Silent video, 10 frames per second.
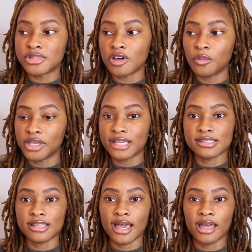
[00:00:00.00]
So
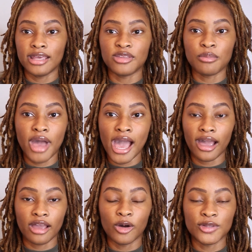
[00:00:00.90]
because of that, in the
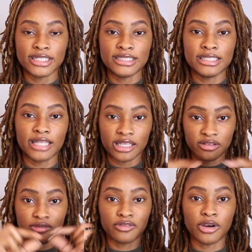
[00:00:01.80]
back, I only did like
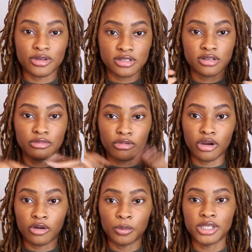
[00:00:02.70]
the first
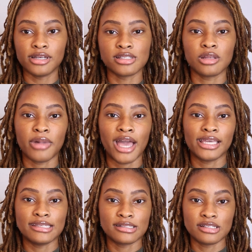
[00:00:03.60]
row because the
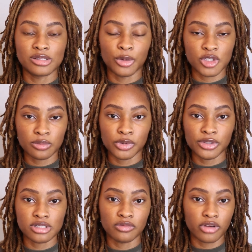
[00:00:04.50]
back isn't as
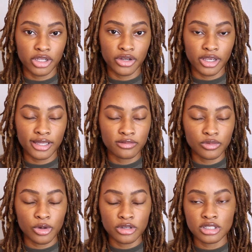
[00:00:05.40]
noticeable as the front of your head,
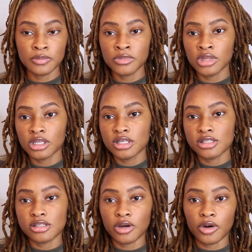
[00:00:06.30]
of course.
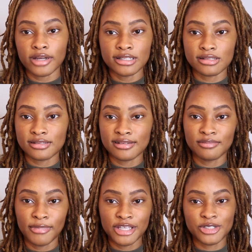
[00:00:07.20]
So I
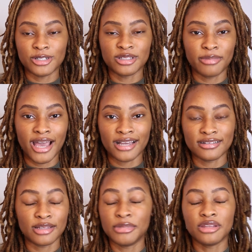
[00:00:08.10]
just made sure
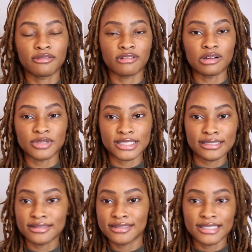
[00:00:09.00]
the front
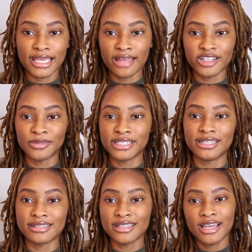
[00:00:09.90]
was together,
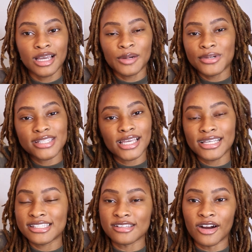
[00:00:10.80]
because once I
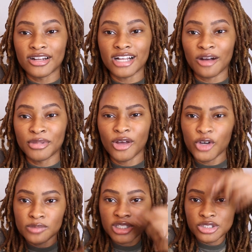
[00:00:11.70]
get started, I'll be like,
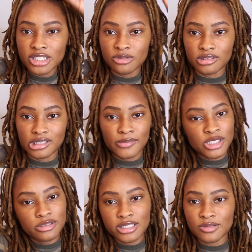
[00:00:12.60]
oh, let me do this one, let me
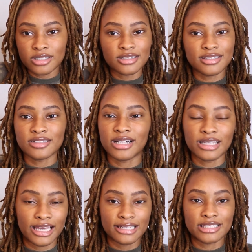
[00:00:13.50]
do this one. So
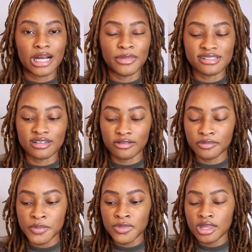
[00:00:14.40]
I had to stop
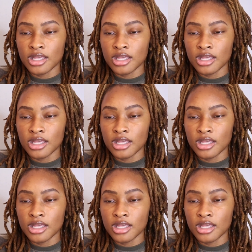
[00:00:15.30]
myself.